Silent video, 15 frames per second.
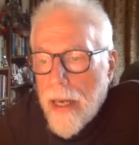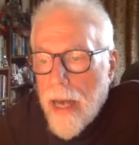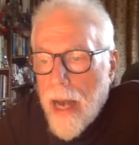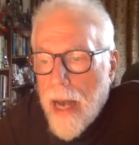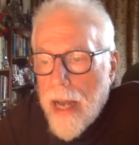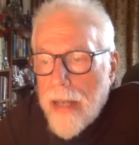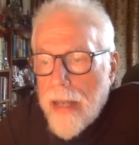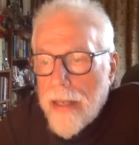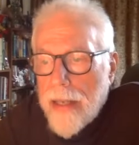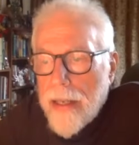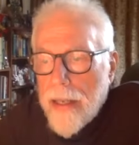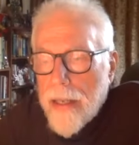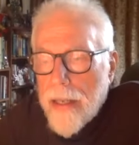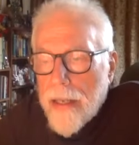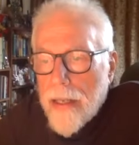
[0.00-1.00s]

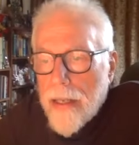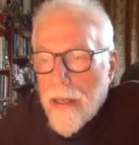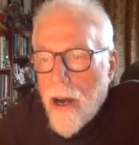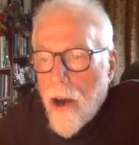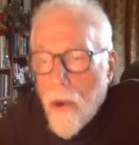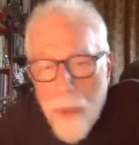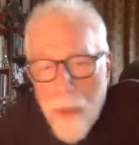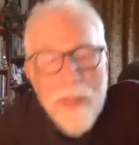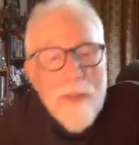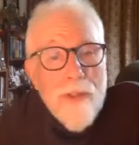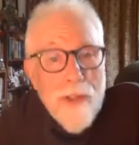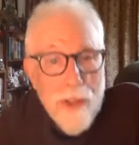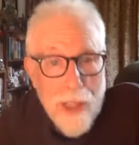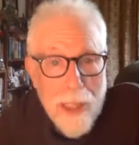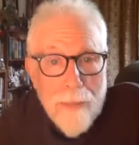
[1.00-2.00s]
I always
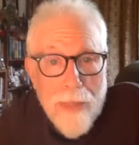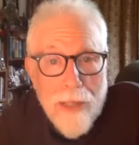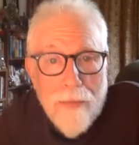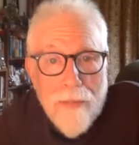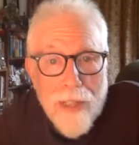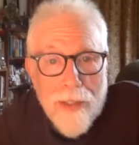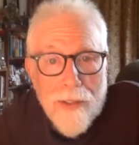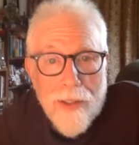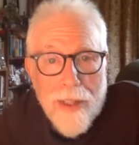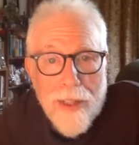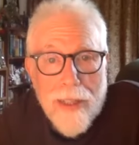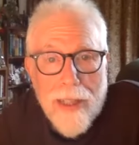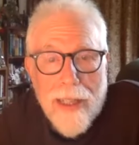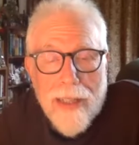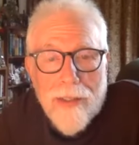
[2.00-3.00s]
seemed, even as
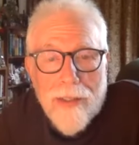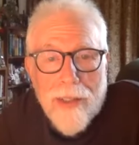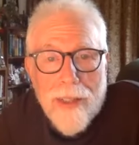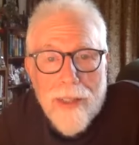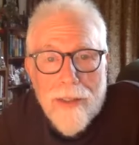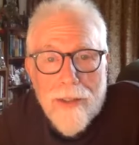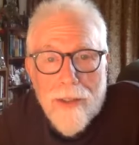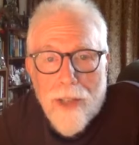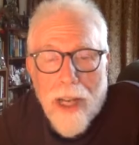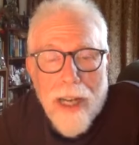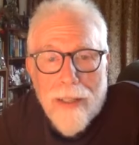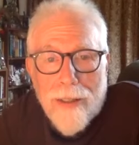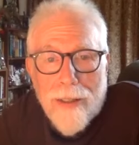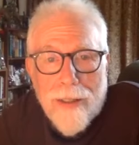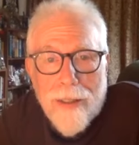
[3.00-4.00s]
a
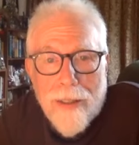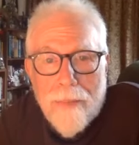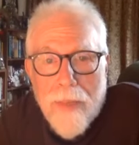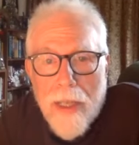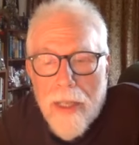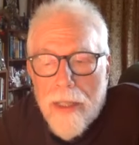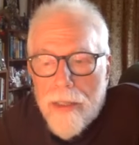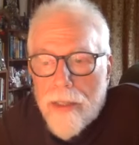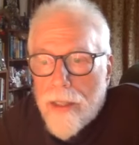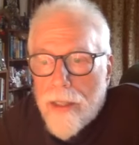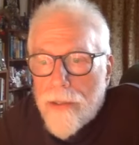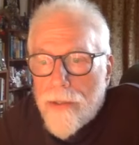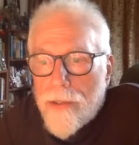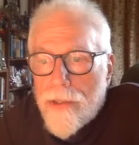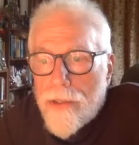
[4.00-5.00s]
child,
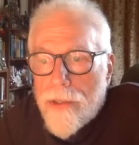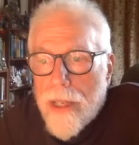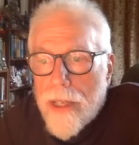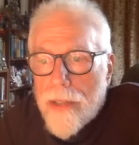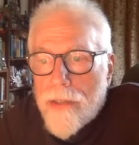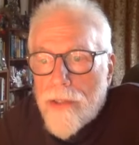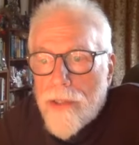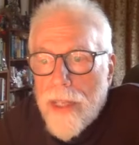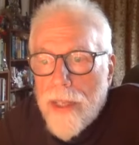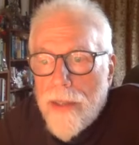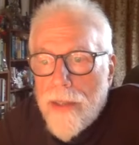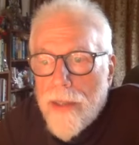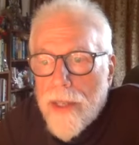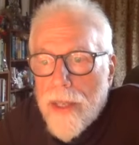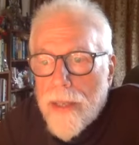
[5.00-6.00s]
to see
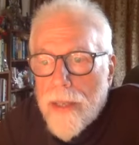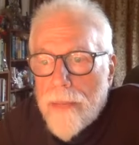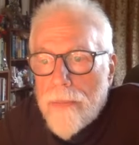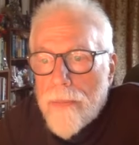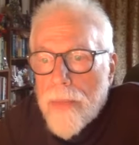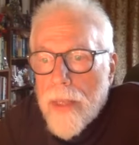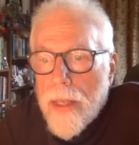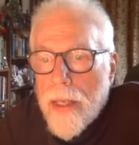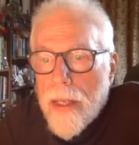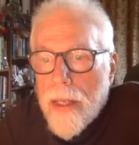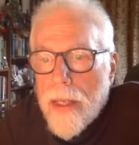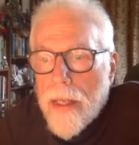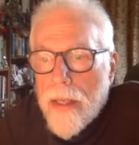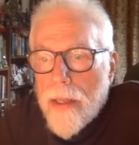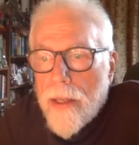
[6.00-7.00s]
the
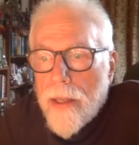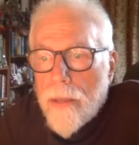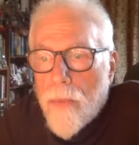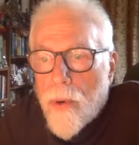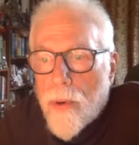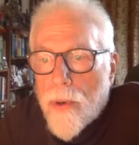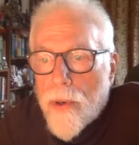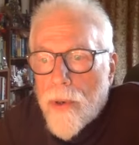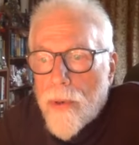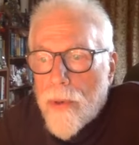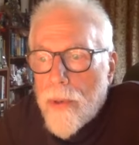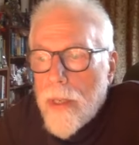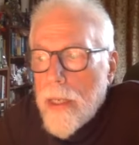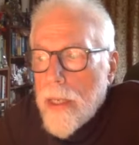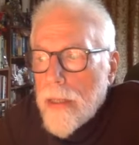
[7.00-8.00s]

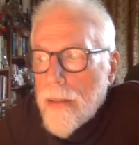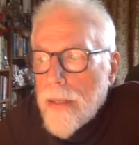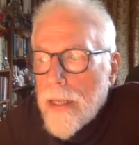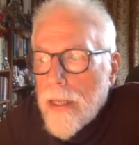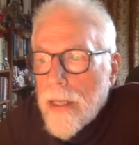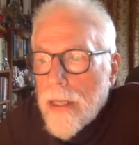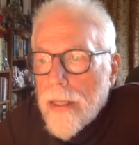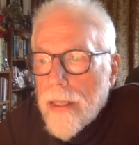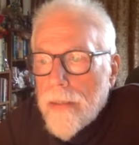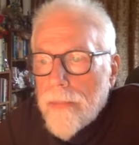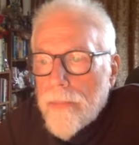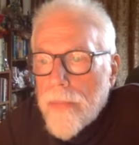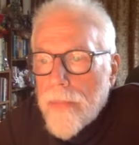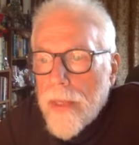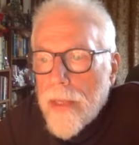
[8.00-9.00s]
more
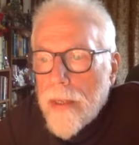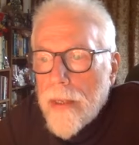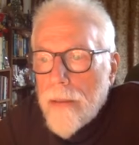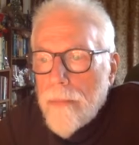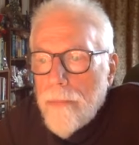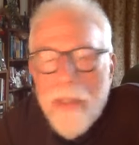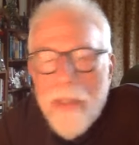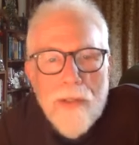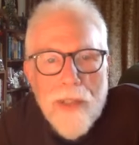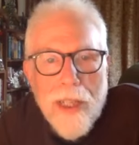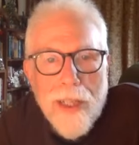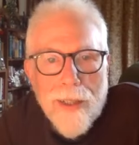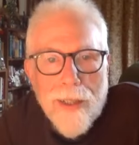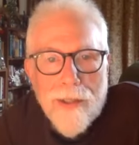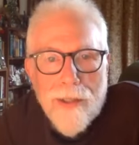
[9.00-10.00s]

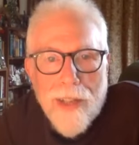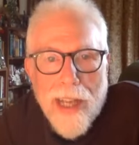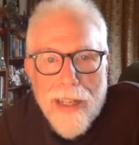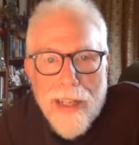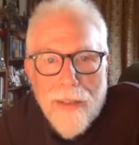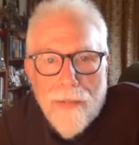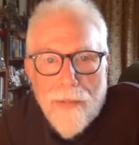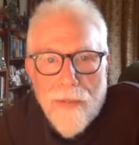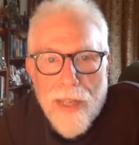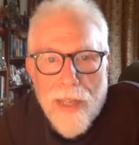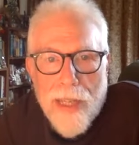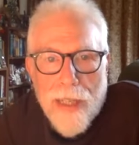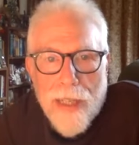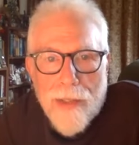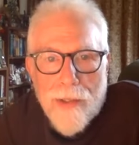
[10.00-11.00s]
mystical side of
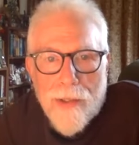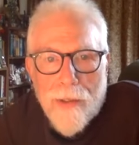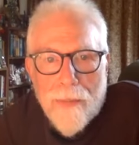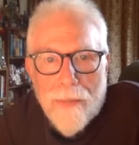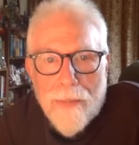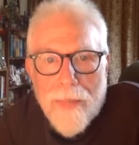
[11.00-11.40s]
things.